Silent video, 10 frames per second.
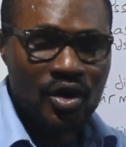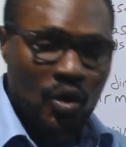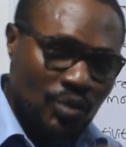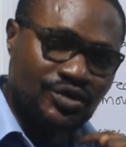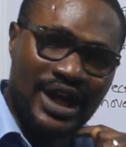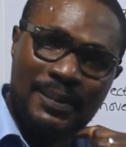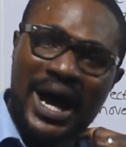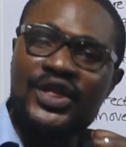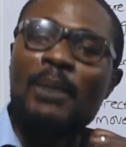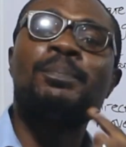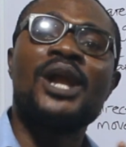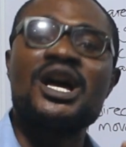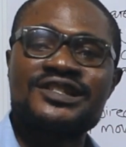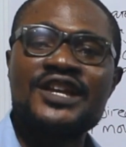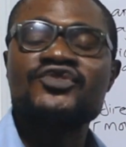When we talk about the
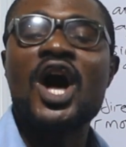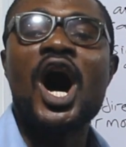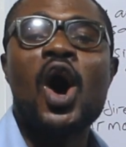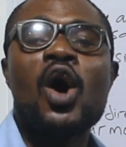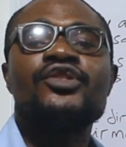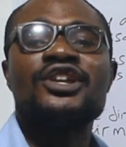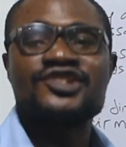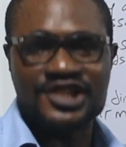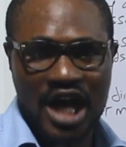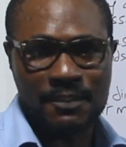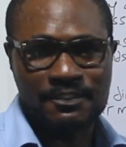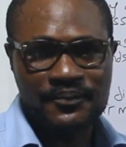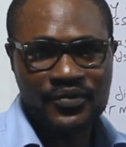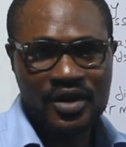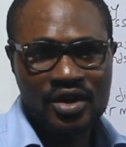plosives or the stop,
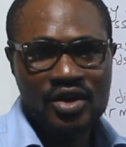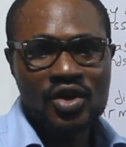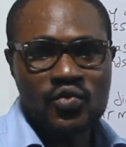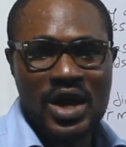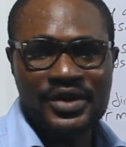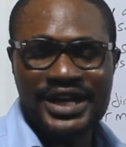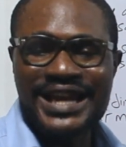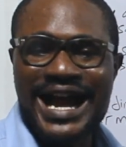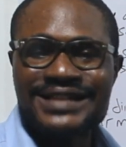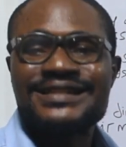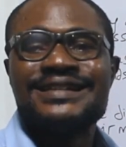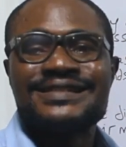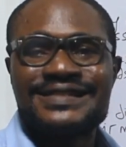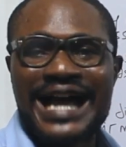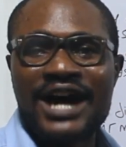we're looking at
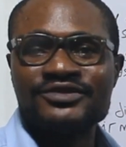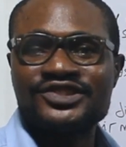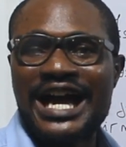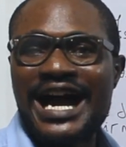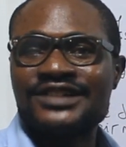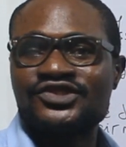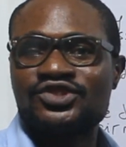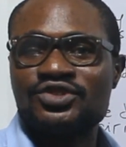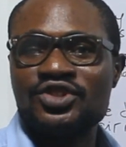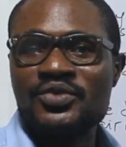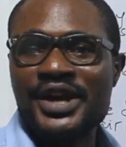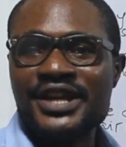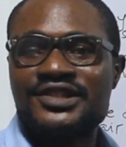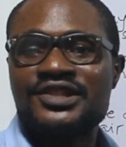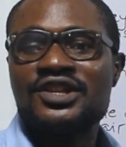sounds that have to do
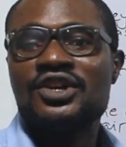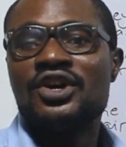with